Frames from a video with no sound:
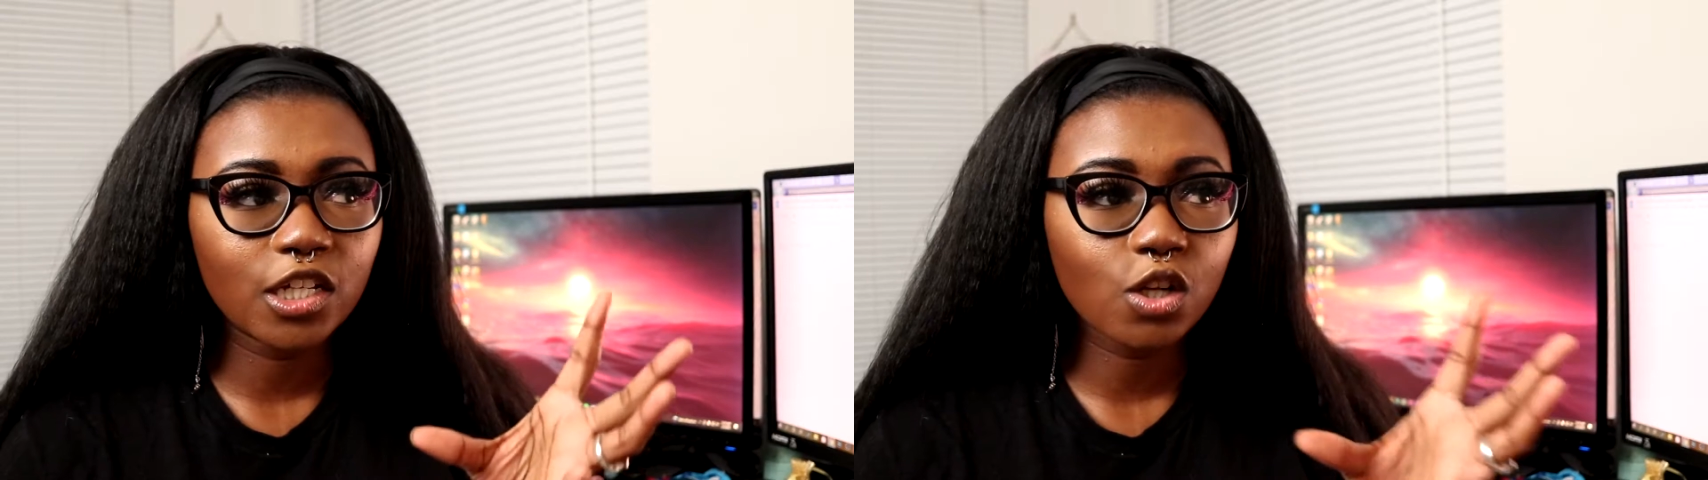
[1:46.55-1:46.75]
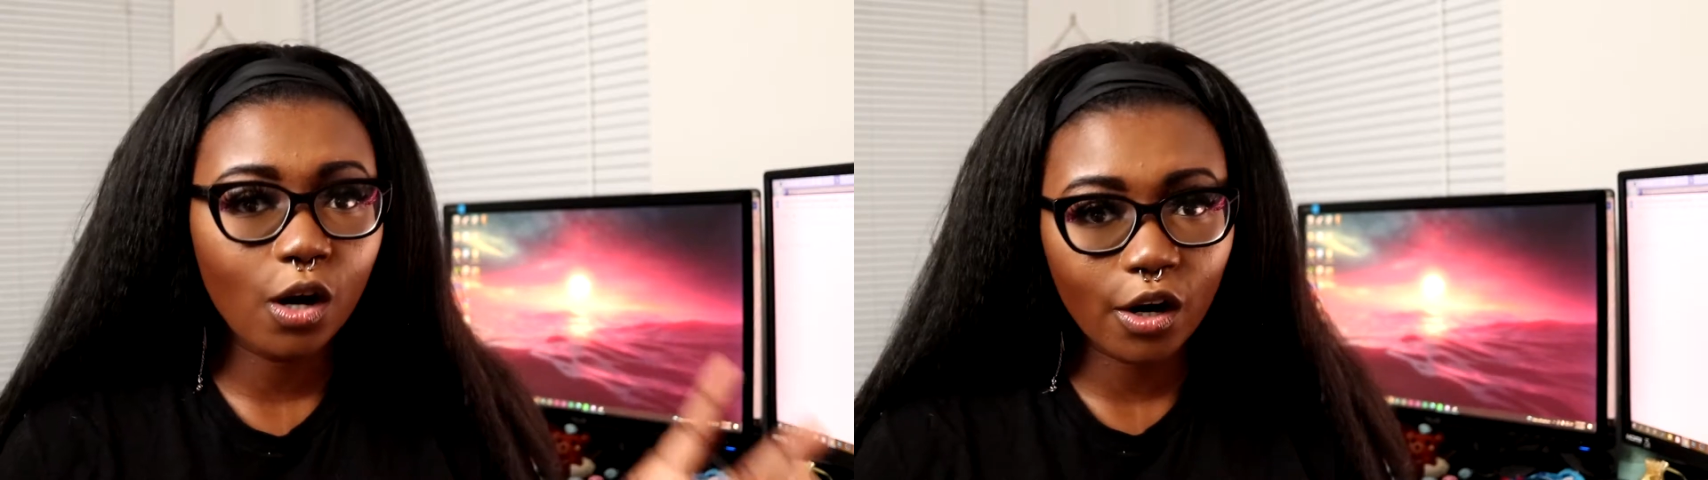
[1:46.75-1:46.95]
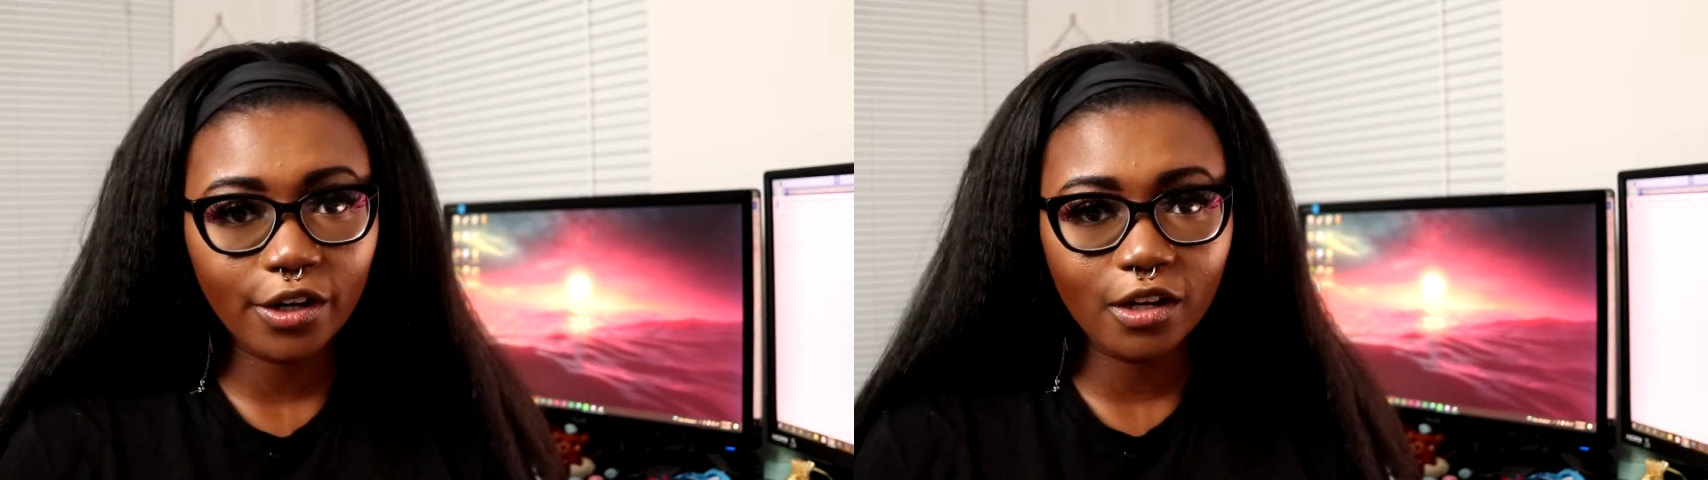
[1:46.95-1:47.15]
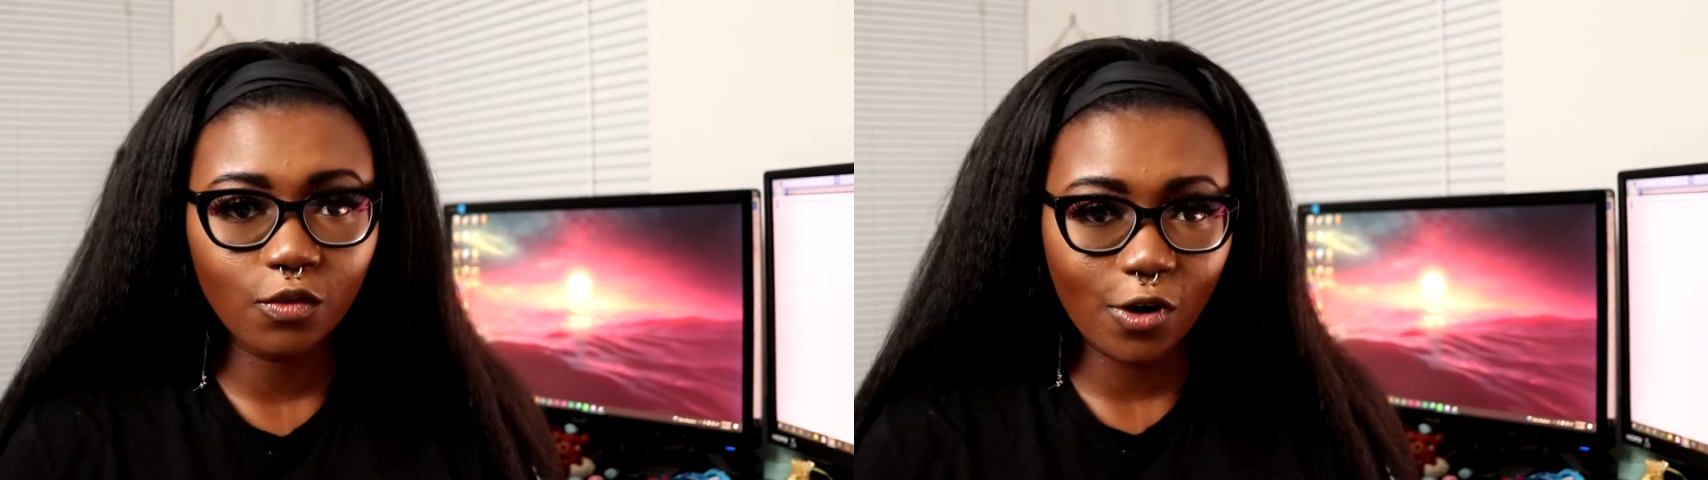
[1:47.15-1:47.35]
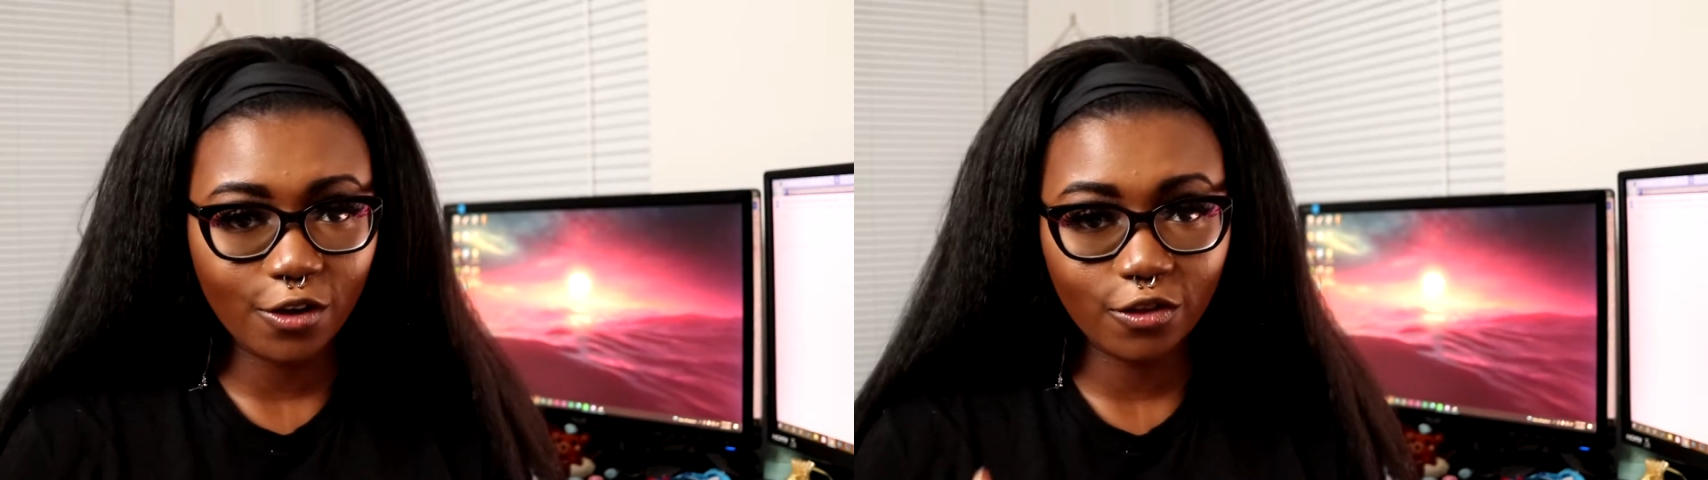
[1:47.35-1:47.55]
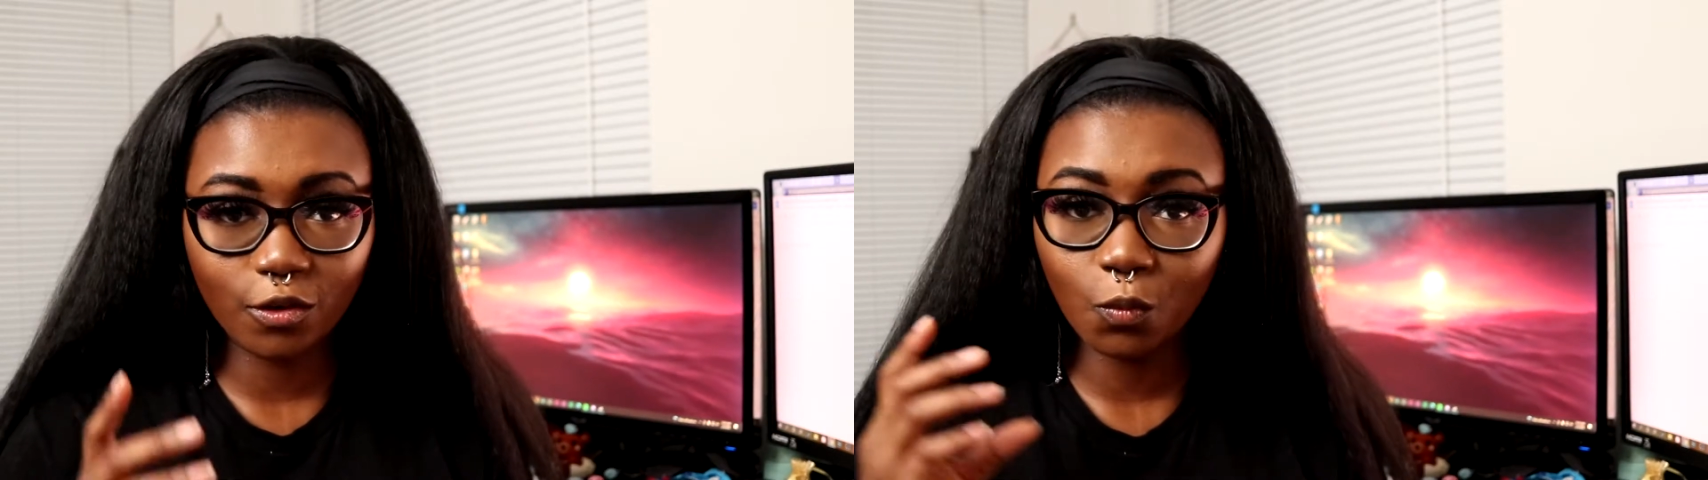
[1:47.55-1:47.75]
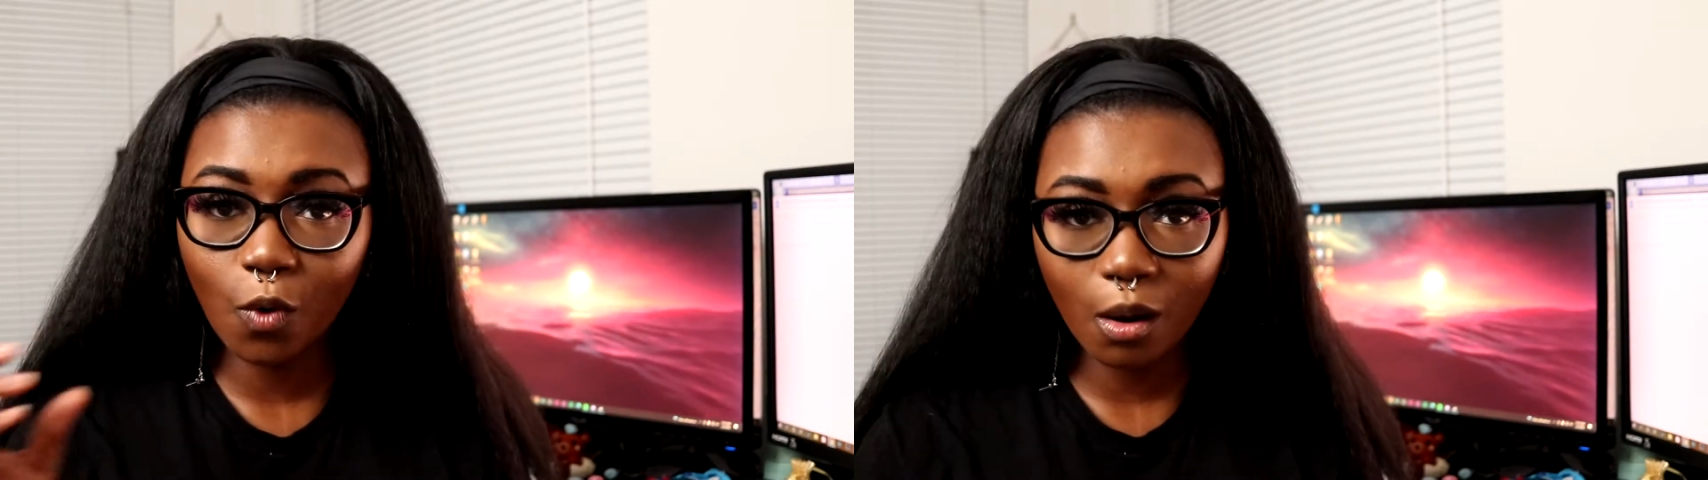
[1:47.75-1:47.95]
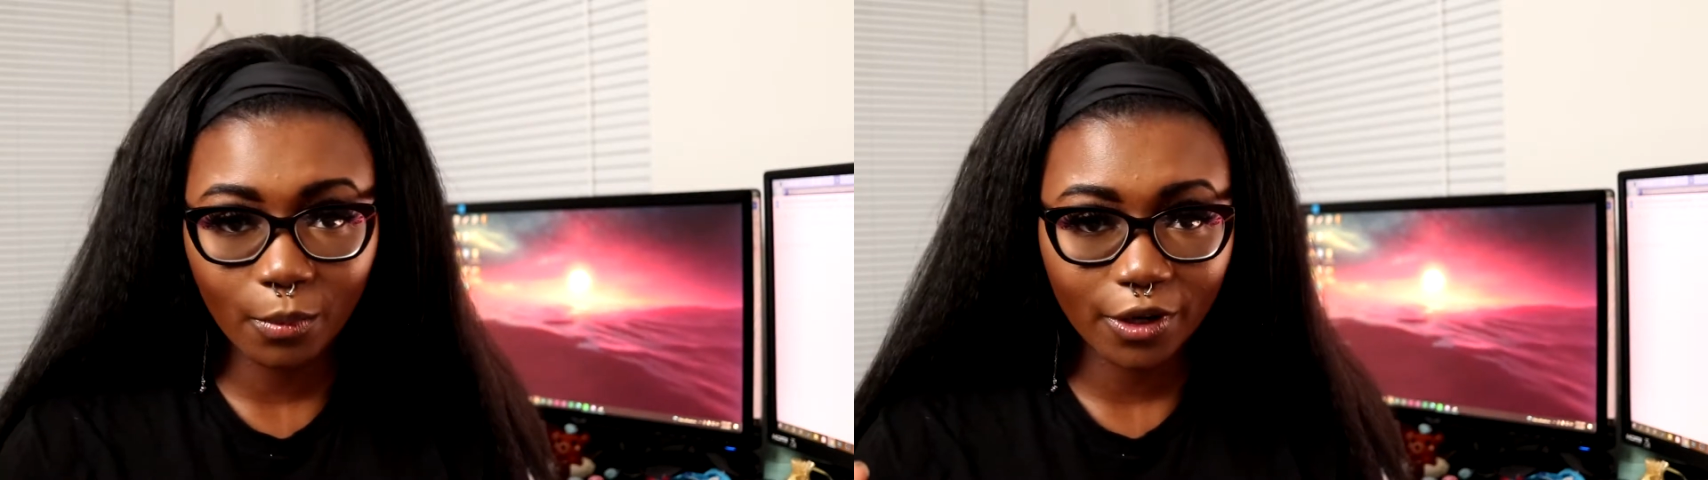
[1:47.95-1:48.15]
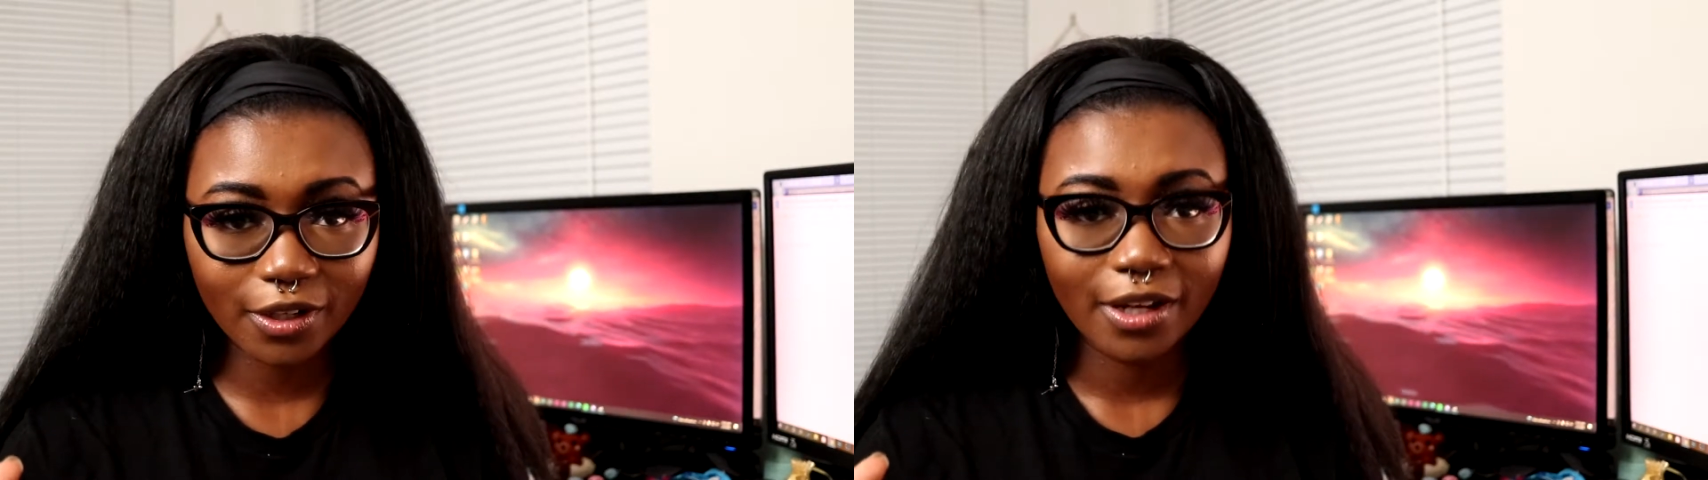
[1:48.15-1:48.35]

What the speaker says: Target rather than Walmart,